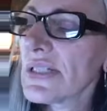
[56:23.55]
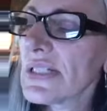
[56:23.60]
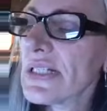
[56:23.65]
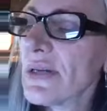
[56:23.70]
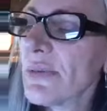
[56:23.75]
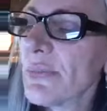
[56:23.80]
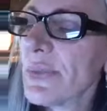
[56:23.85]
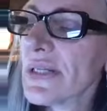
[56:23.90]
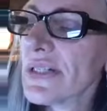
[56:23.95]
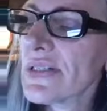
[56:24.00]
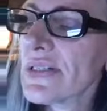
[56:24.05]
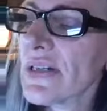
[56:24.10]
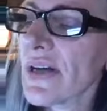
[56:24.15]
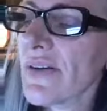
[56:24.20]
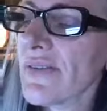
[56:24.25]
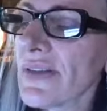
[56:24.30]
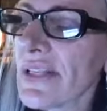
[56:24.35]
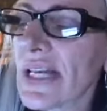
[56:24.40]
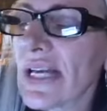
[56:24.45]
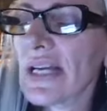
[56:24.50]
Still pissed
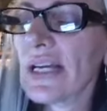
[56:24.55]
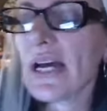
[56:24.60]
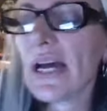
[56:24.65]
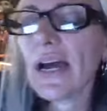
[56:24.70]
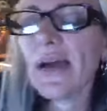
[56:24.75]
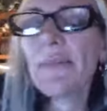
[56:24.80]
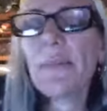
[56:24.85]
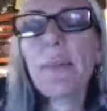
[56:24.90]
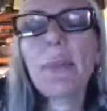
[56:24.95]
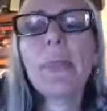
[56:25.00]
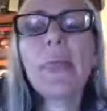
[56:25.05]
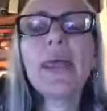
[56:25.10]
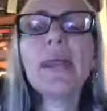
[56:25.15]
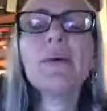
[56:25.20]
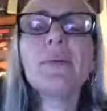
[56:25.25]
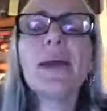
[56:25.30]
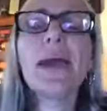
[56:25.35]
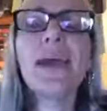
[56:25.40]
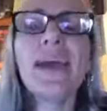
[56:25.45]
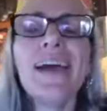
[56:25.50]
off at that guy.
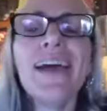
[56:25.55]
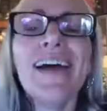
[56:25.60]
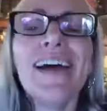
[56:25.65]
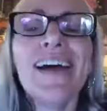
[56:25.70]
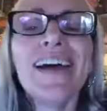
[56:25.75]
Anyway.